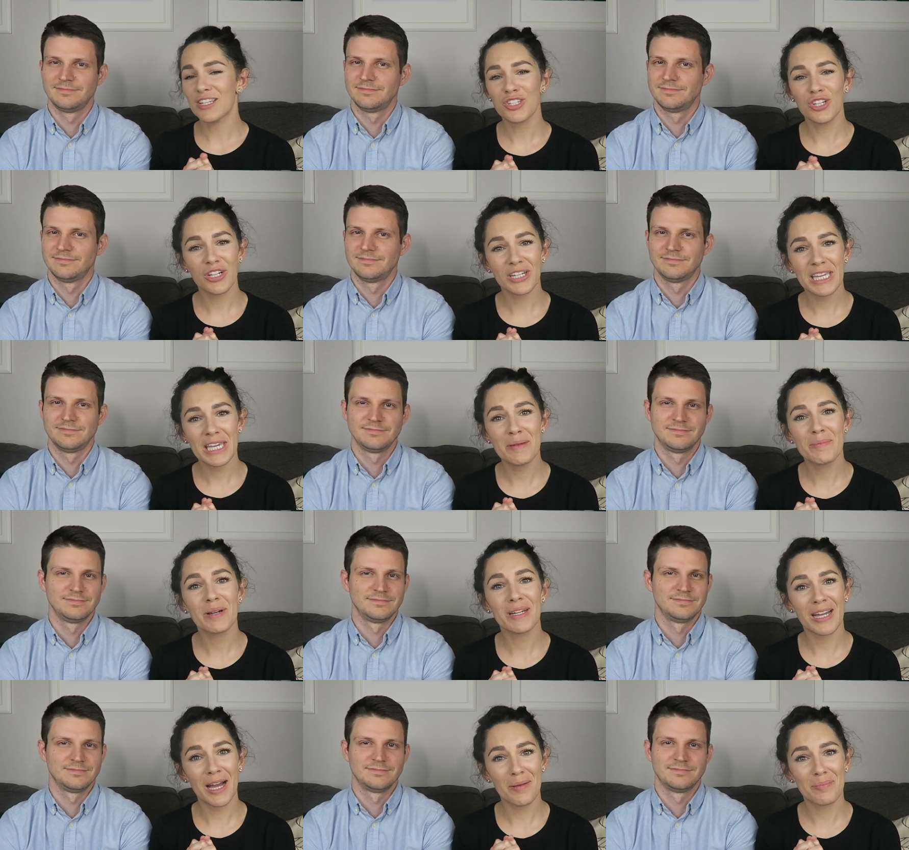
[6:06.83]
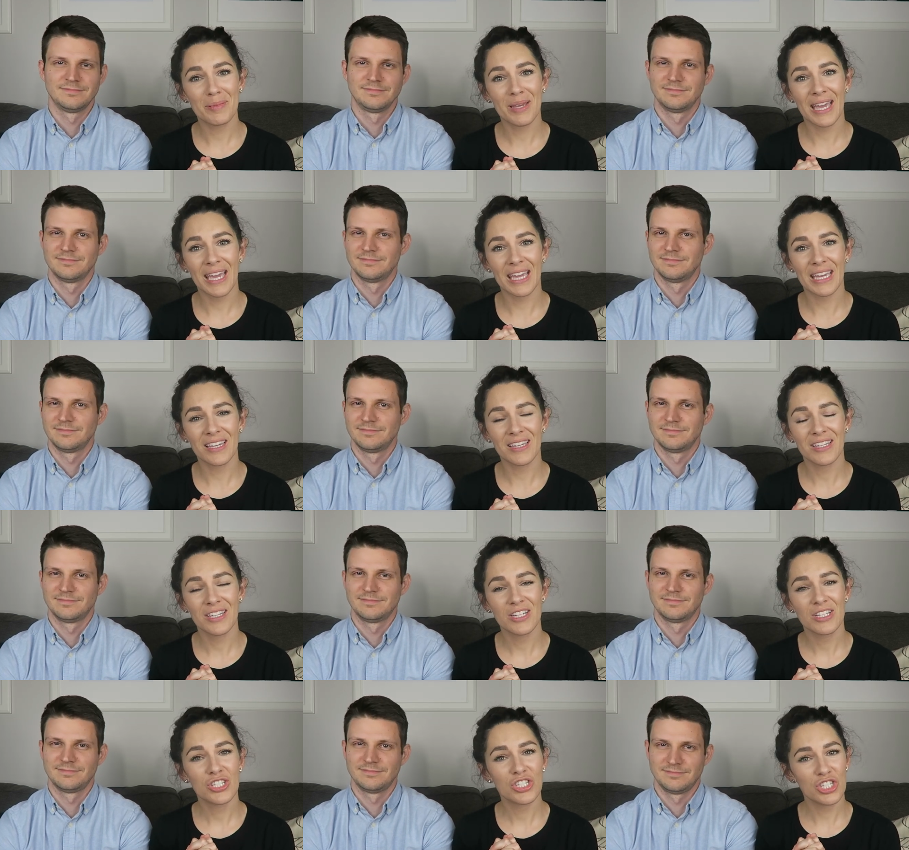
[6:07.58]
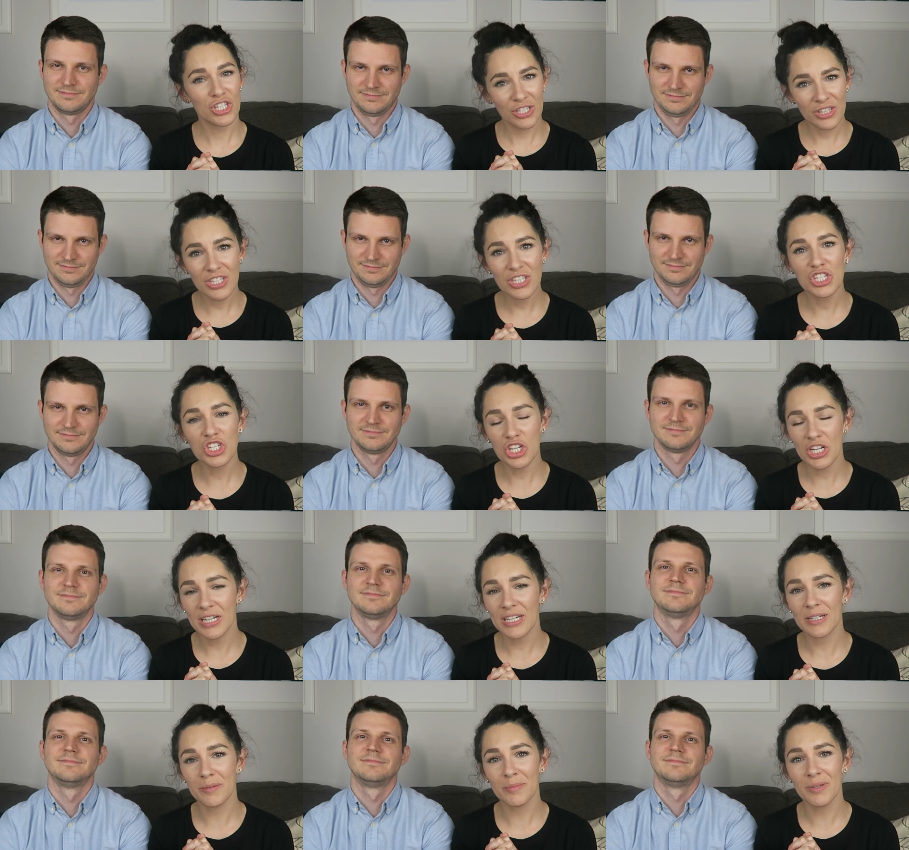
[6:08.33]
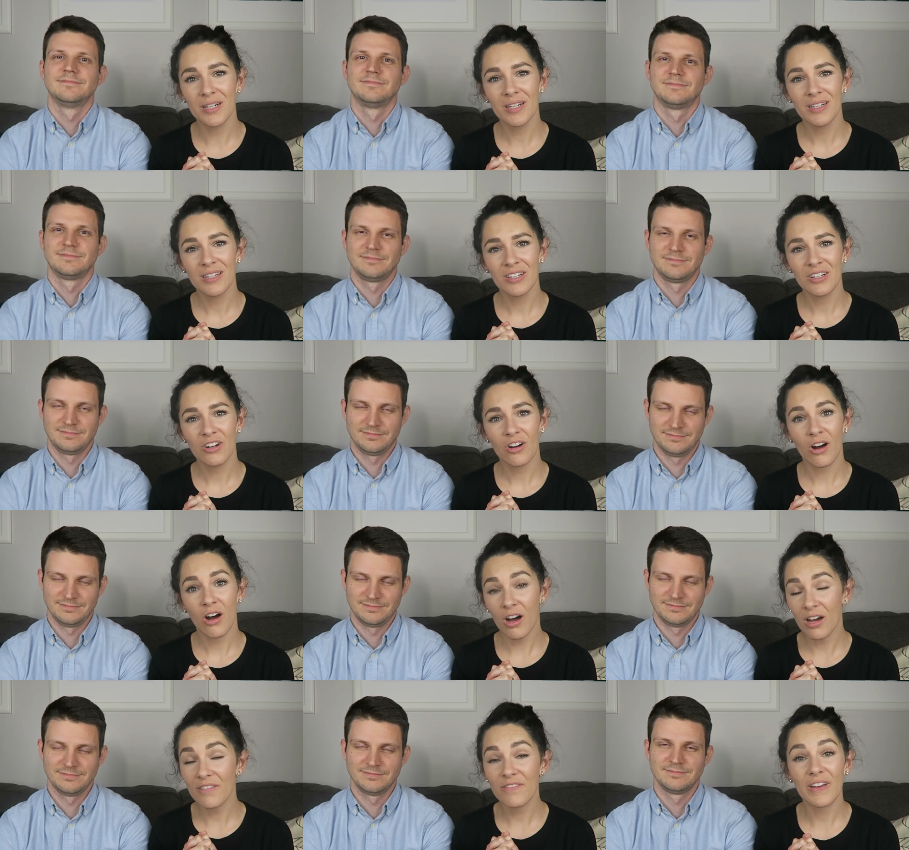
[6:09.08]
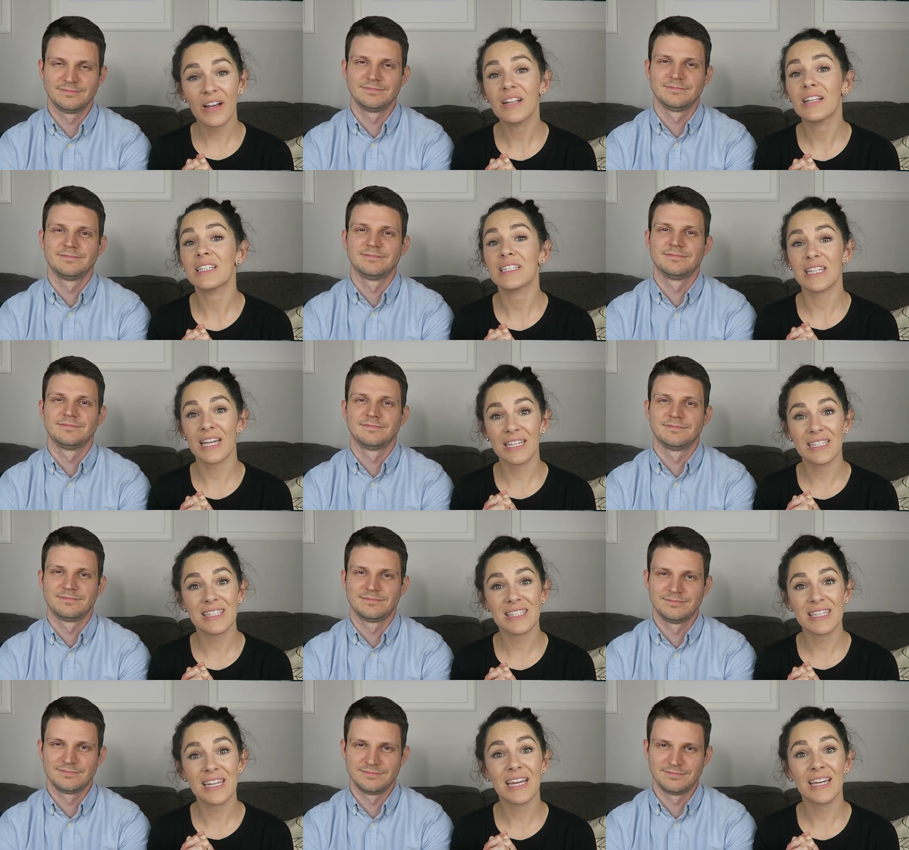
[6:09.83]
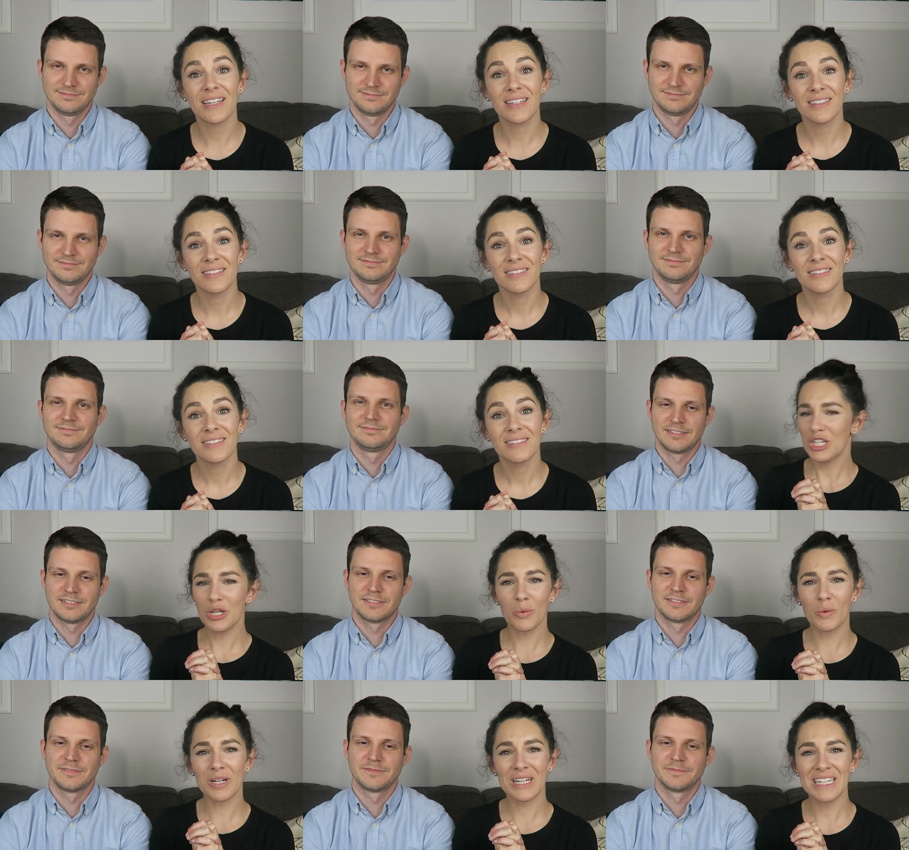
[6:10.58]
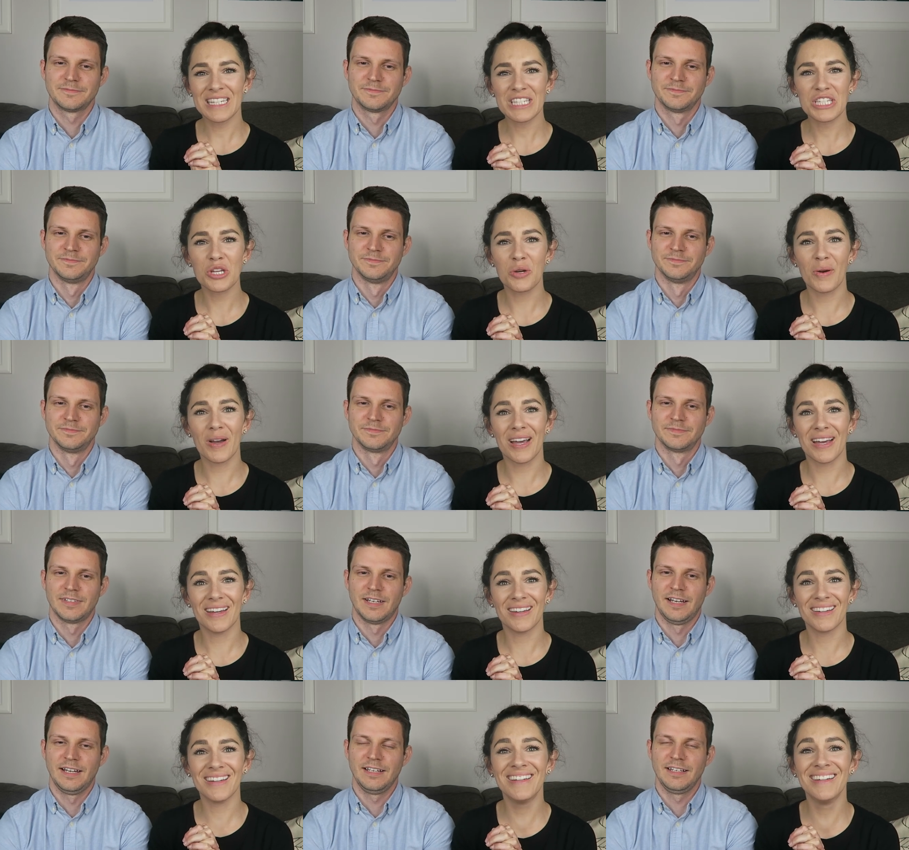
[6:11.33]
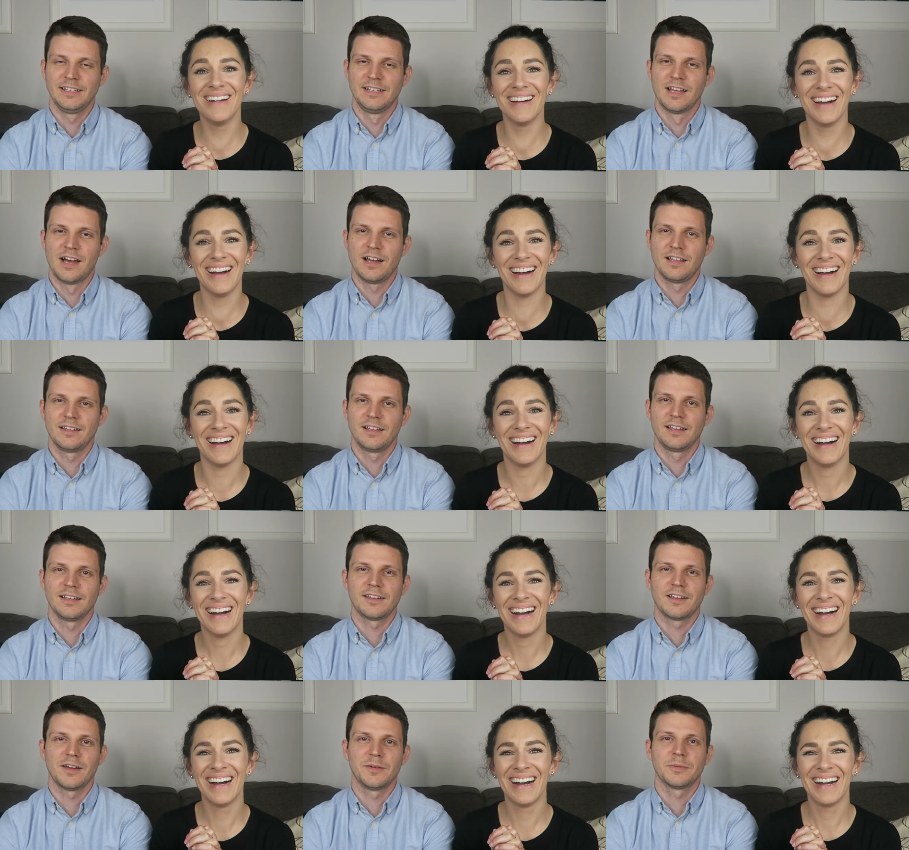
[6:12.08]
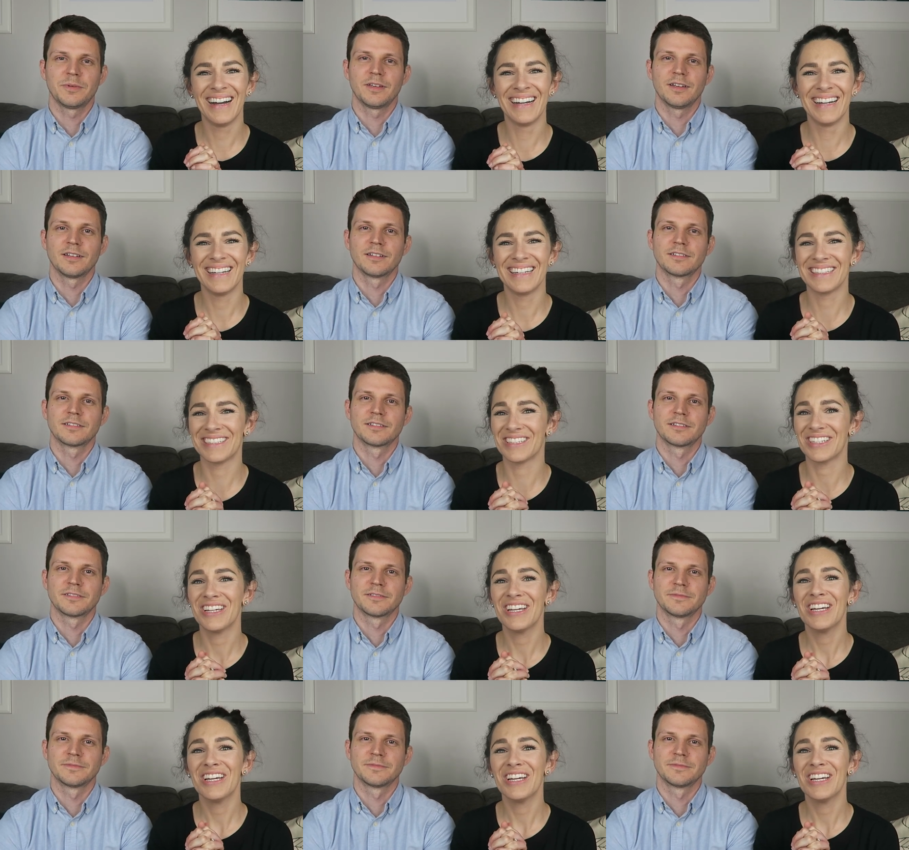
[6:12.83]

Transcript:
Speaker 1: I took him a cupcake to the gym on Valentine's Day. You weren't into it. I did not
Speaker 2: like cupcakes.